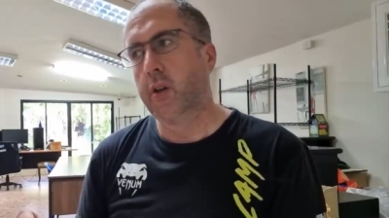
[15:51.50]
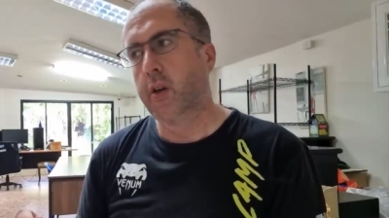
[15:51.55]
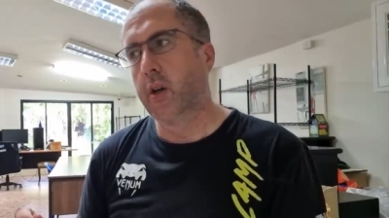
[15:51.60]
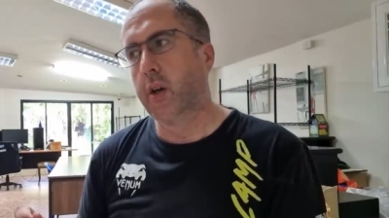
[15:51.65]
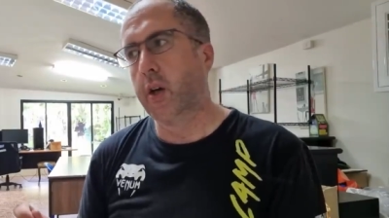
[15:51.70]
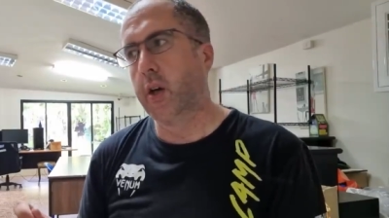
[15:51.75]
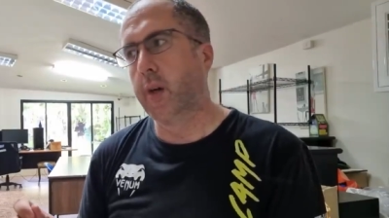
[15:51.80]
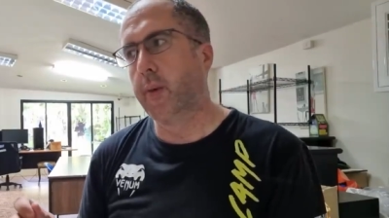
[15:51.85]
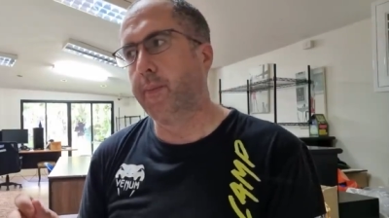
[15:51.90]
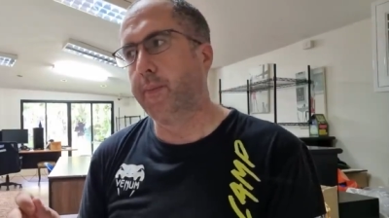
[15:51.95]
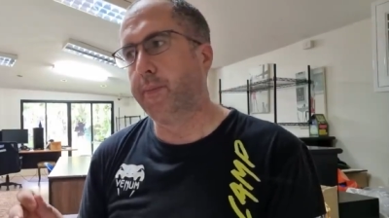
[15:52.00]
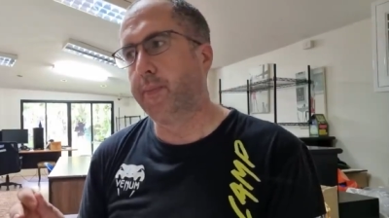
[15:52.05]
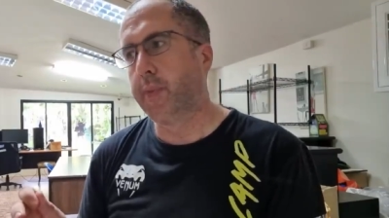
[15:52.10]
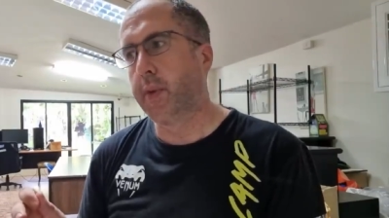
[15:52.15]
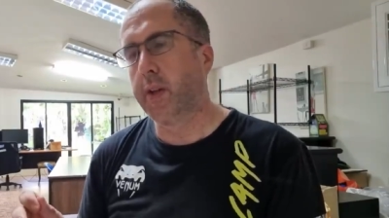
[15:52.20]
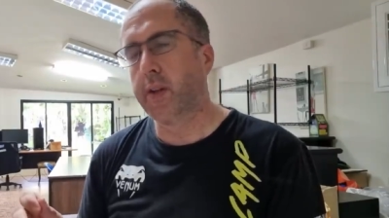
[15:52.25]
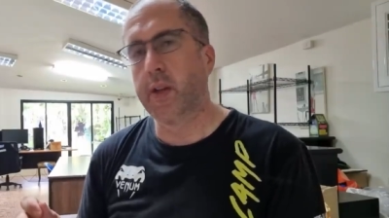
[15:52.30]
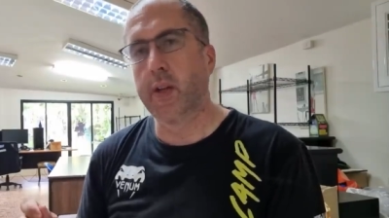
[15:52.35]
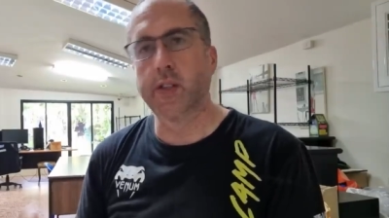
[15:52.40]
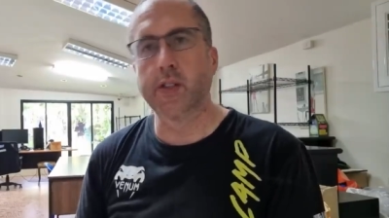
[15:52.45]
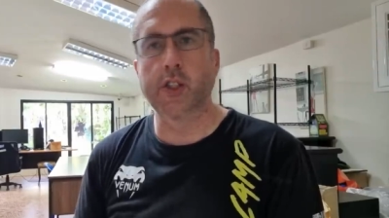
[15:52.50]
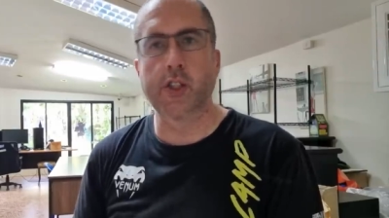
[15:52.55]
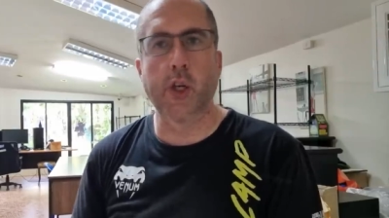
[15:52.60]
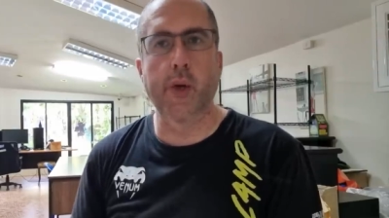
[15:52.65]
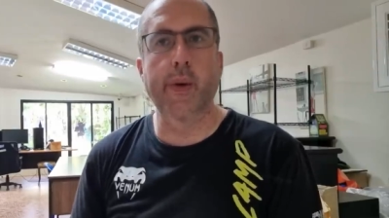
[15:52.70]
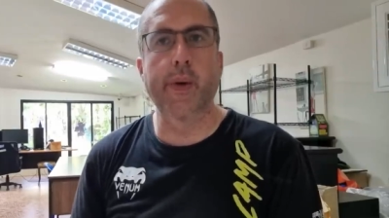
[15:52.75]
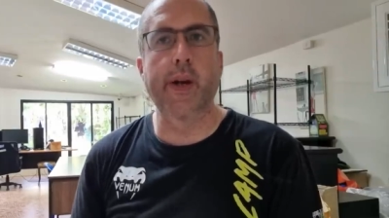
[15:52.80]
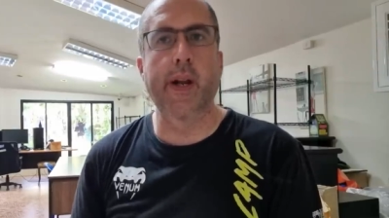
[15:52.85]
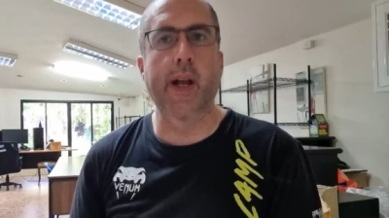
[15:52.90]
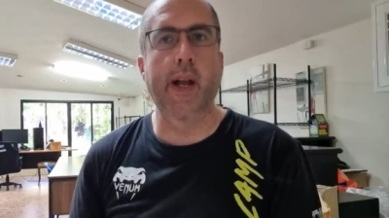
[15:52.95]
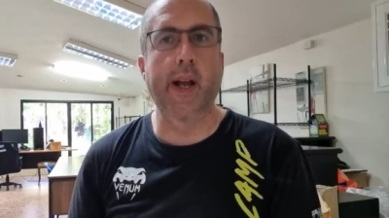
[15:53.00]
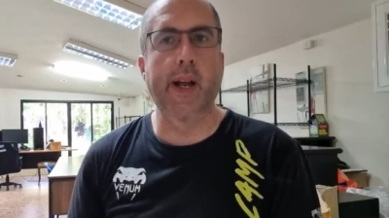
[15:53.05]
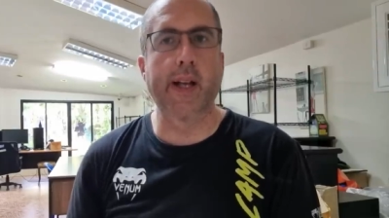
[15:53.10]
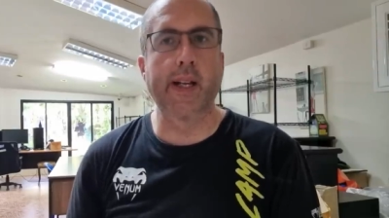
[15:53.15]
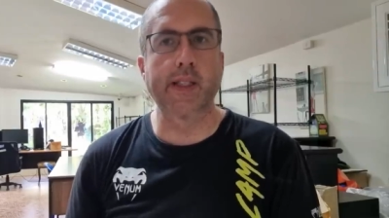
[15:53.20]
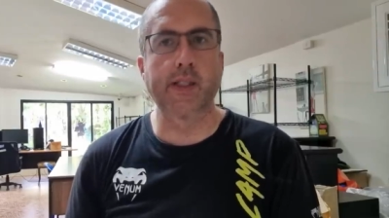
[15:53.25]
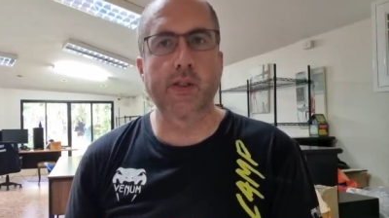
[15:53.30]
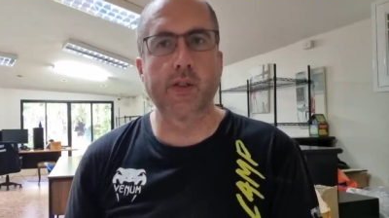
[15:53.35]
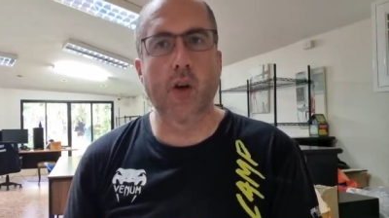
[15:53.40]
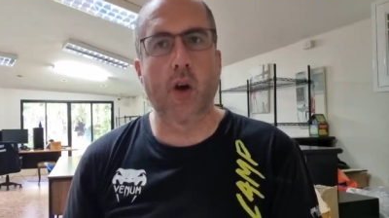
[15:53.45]
that's doing it, and
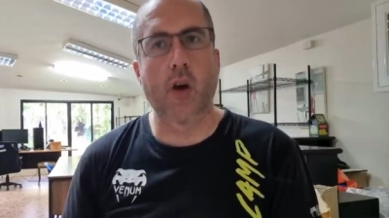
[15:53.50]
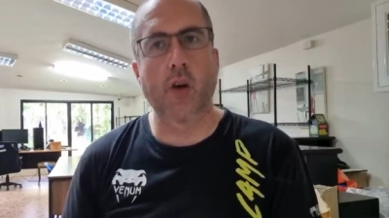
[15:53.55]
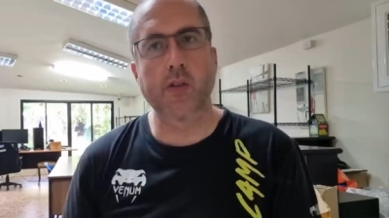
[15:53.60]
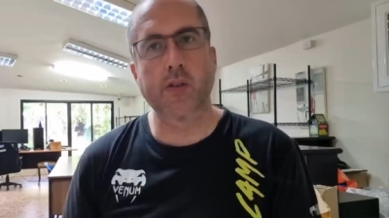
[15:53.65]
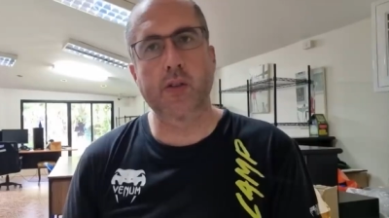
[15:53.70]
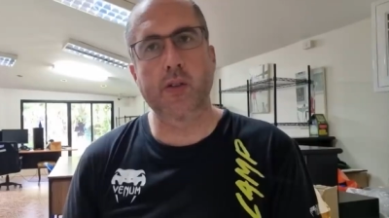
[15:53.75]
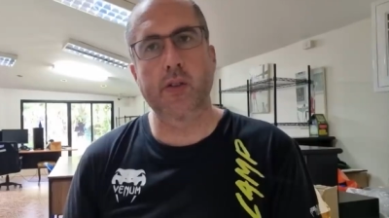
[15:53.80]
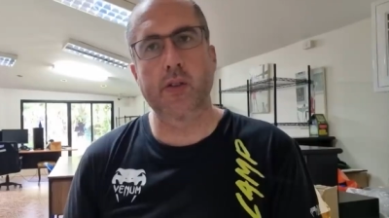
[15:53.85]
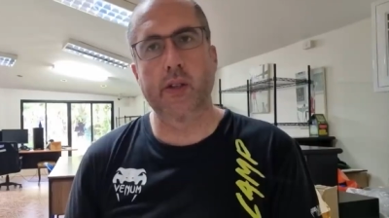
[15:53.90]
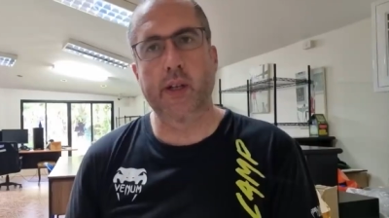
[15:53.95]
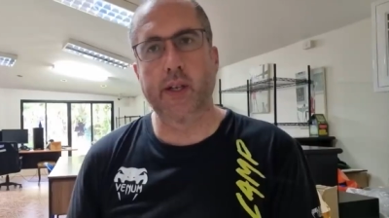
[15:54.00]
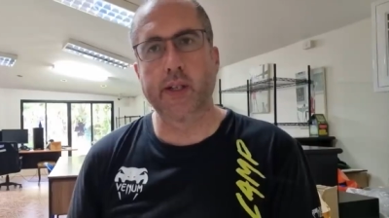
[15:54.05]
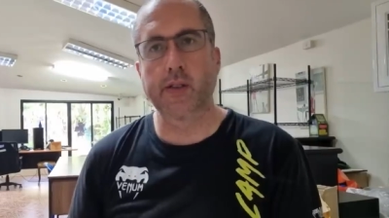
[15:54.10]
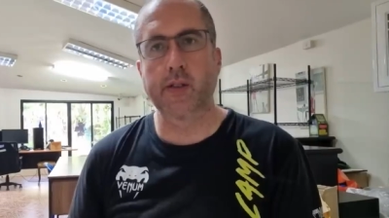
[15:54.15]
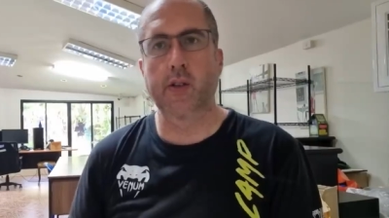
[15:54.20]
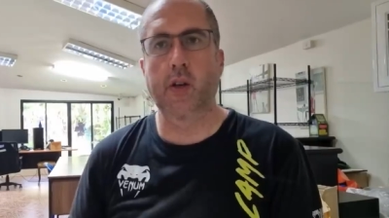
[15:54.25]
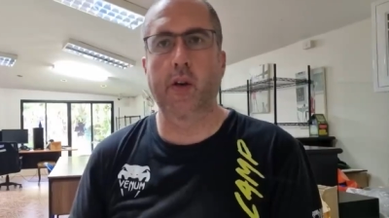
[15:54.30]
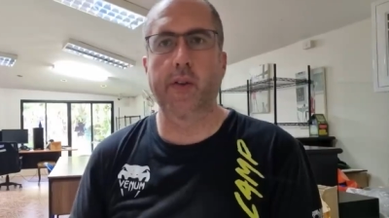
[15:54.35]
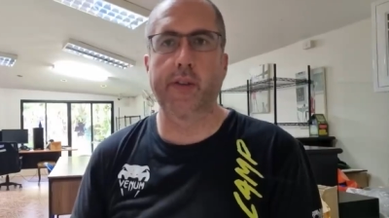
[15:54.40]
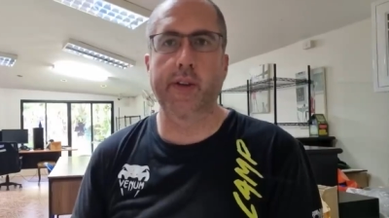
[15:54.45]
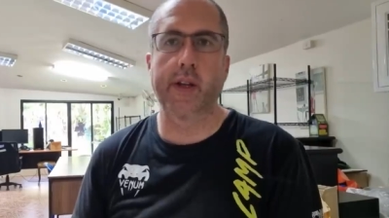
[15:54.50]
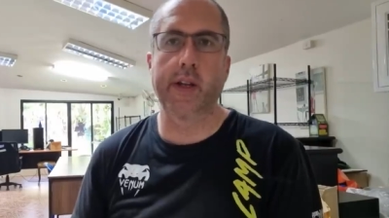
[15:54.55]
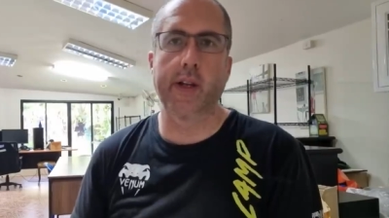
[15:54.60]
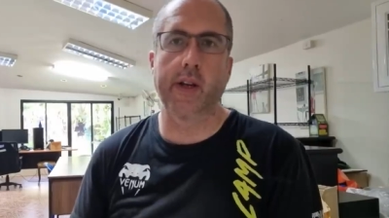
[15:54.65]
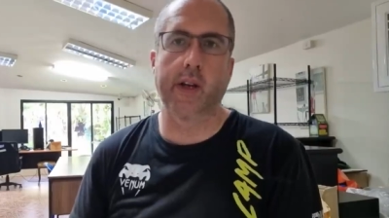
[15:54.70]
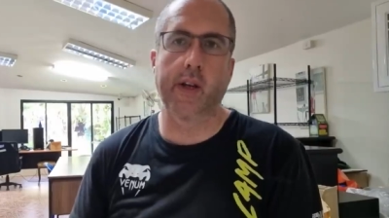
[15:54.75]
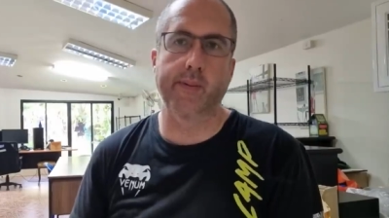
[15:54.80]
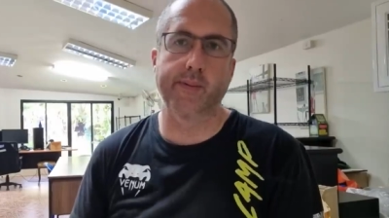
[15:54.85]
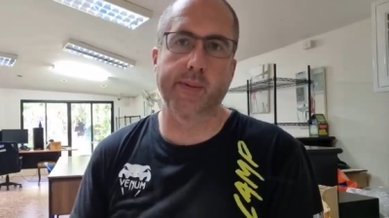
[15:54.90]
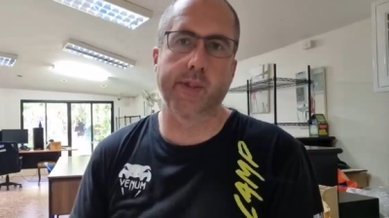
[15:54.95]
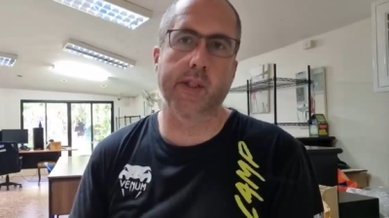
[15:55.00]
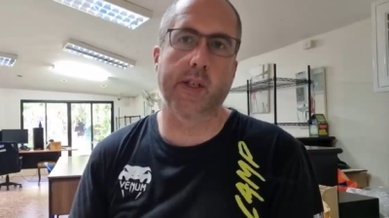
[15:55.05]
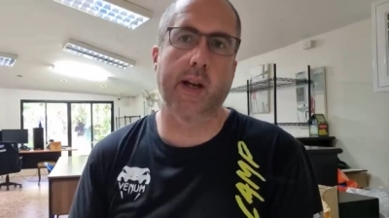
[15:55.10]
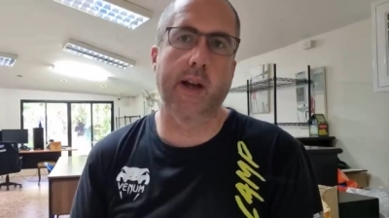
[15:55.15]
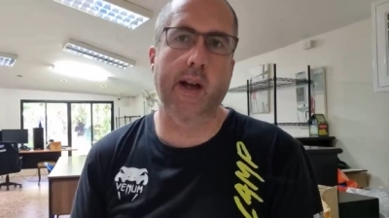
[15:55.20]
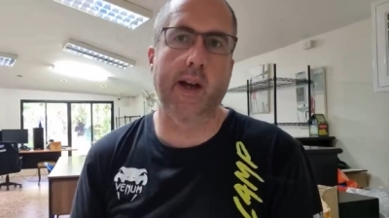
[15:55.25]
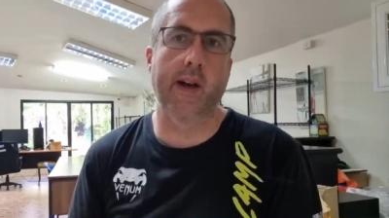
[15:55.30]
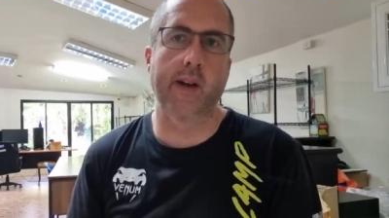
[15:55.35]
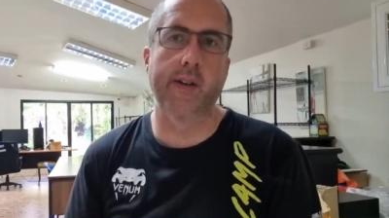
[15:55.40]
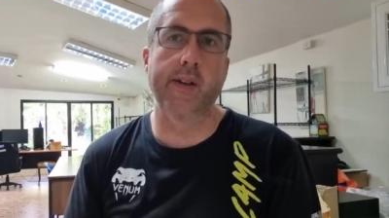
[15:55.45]
it's not the
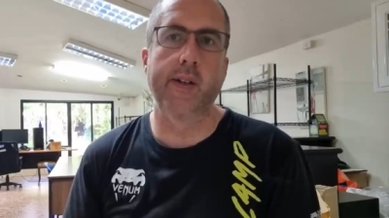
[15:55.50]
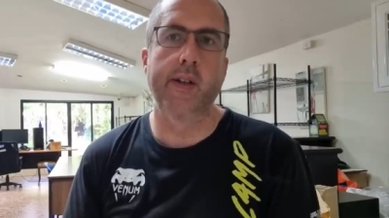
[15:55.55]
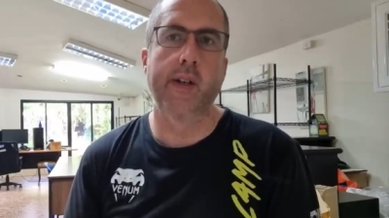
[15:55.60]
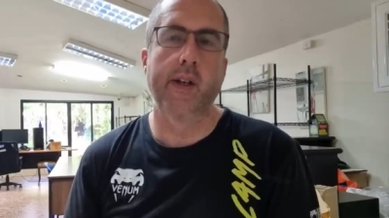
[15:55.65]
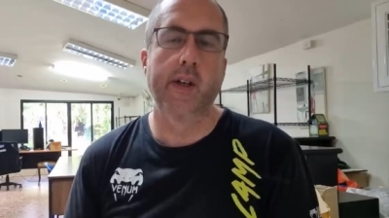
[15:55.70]
scar.